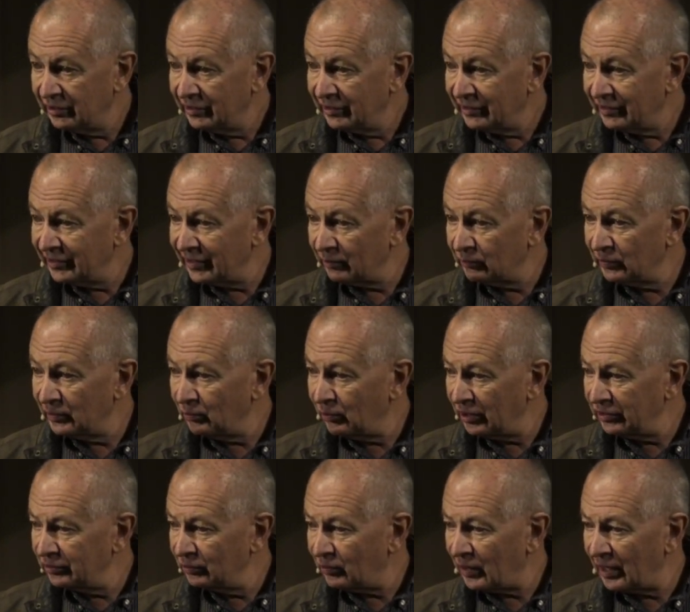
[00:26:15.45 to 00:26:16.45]
And then we
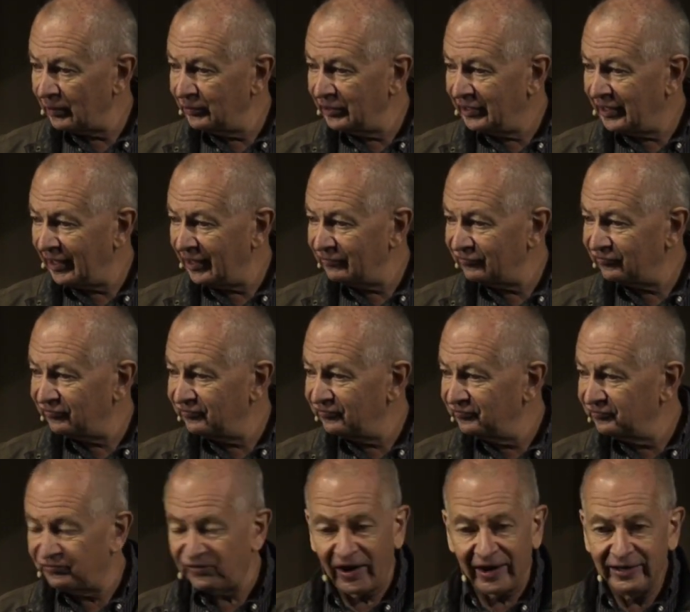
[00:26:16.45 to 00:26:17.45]
wonder why we can't
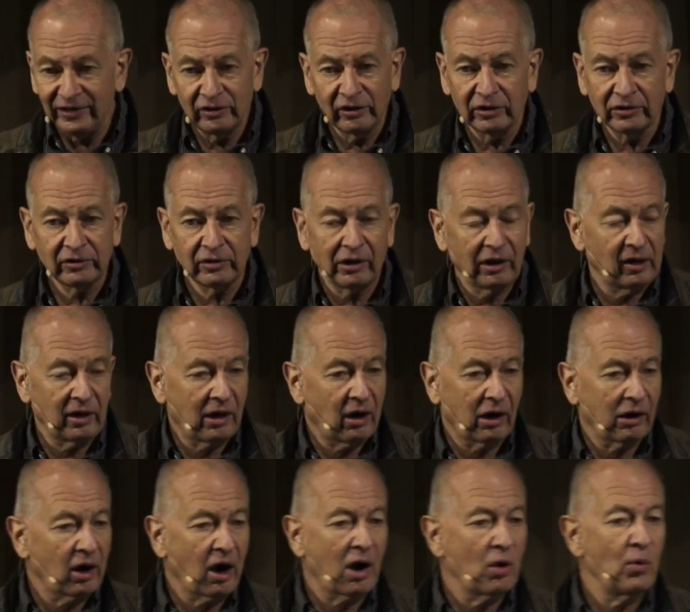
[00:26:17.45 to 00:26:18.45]
find
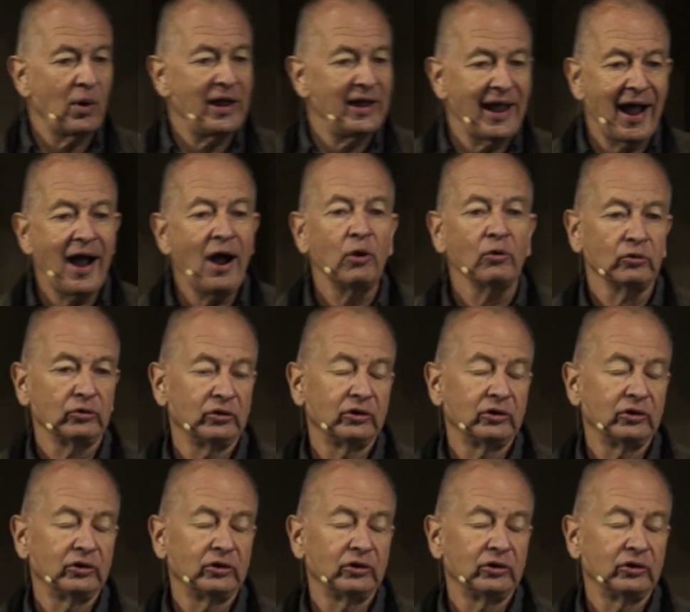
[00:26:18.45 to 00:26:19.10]
our way out.